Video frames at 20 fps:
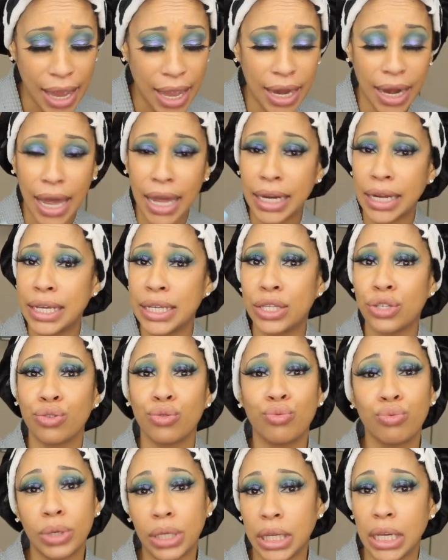And I need to
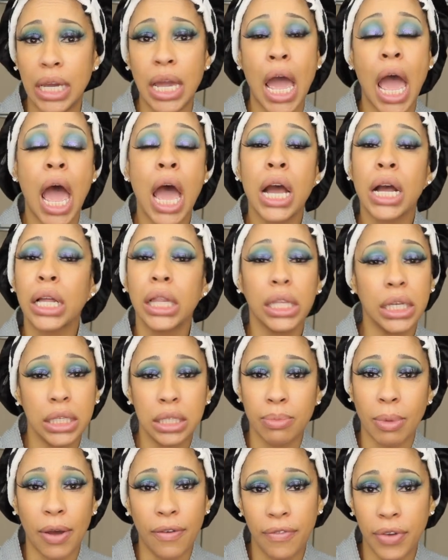really cleanse
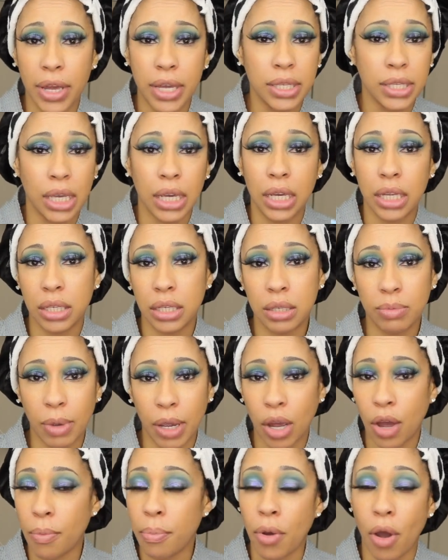my face and get this
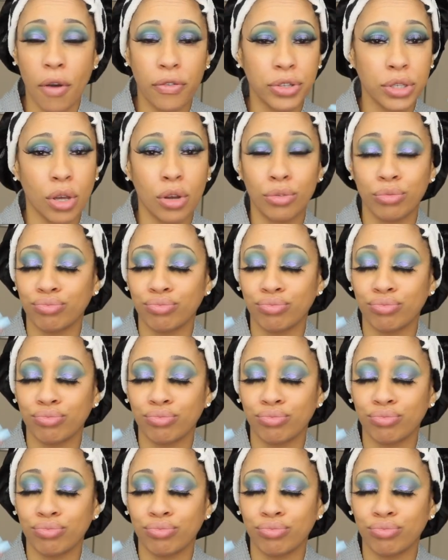makeup off. So